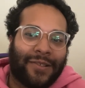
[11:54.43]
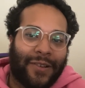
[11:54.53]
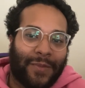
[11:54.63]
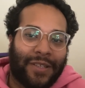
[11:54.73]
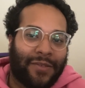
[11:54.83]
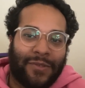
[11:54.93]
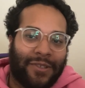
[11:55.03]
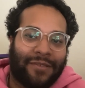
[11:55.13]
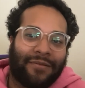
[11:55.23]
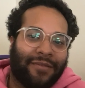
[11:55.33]
long because it was
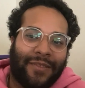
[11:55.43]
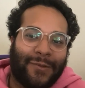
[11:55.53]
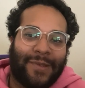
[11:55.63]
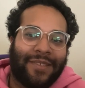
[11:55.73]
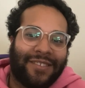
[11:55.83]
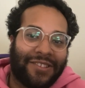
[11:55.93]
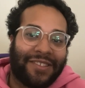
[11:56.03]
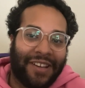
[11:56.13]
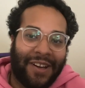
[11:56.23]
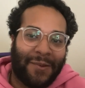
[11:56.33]
just it was just
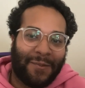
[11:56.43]
dumb.